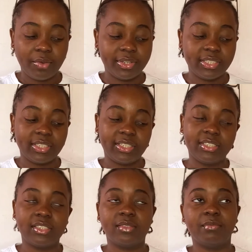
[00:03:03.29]

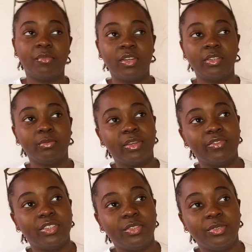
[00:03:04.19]
wanted one of my
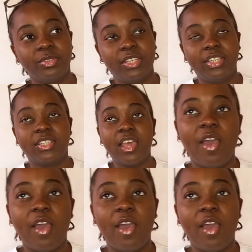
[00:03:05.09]
videos to get